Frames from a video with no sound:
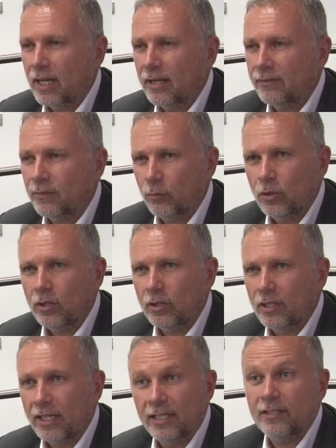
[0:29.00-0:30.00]
have to
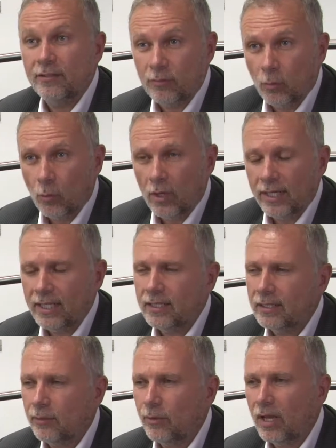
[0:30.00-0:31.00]
work in a different way,
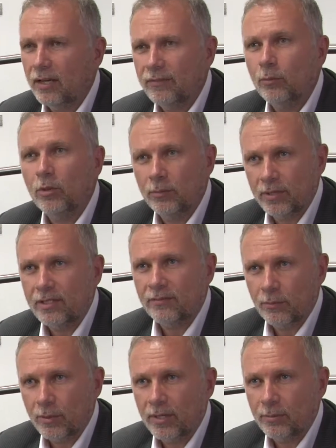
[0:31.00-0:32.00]
and we have to work with
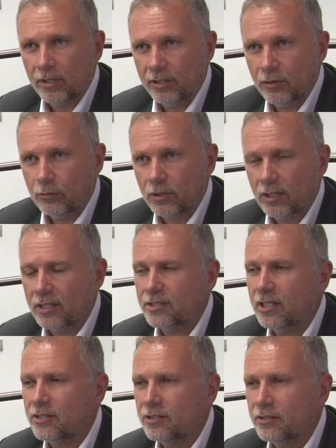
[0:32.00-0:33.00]
different people in the
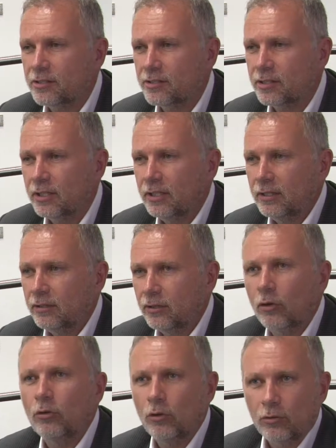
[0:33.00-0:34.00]
organisations.
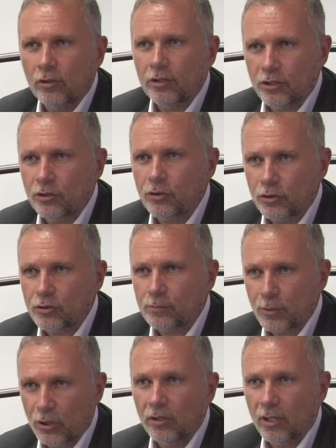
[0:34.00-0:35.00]
No longer do you
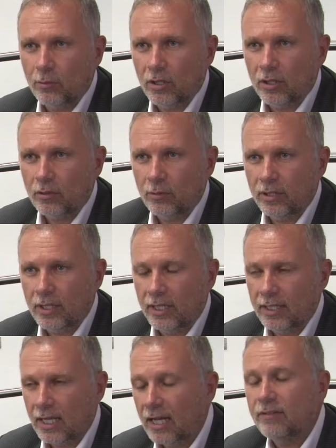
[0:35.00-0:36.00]
just purely work with
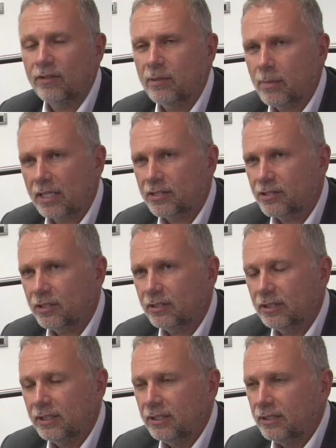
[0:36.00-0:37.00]
the AV manager,
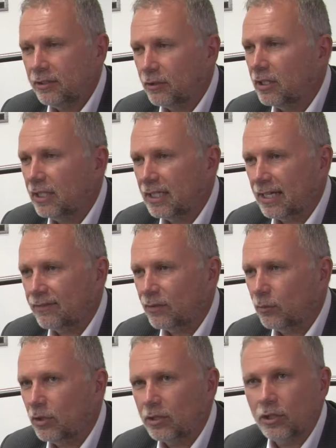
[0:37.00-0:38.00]
you clearly have to
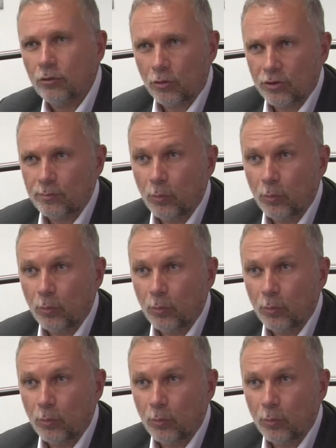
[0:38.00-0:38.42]
work across